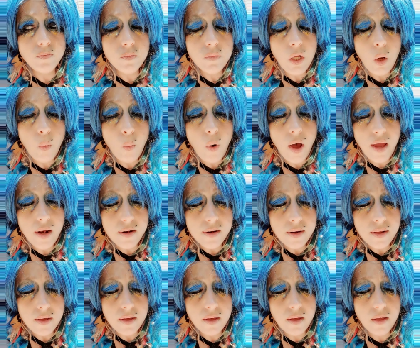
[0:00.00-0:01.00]
When
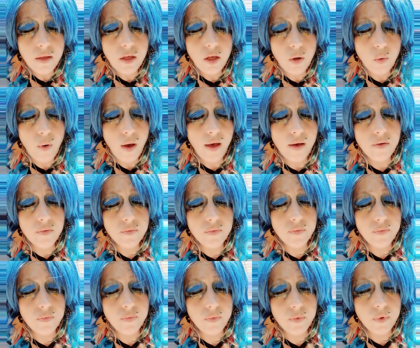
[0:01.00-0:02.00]
you have
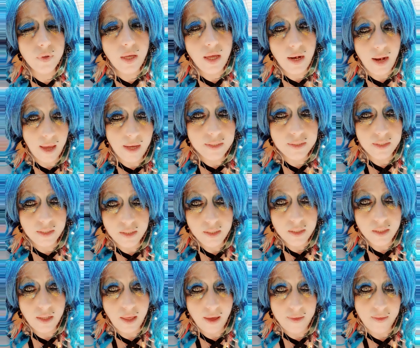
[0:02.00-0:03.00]
connected
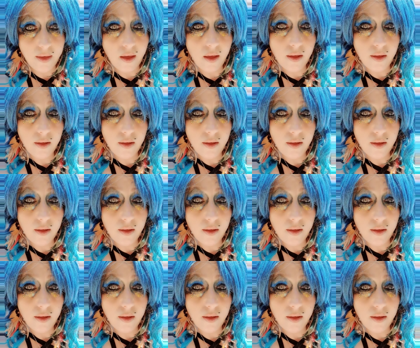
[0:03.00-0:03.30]
like that,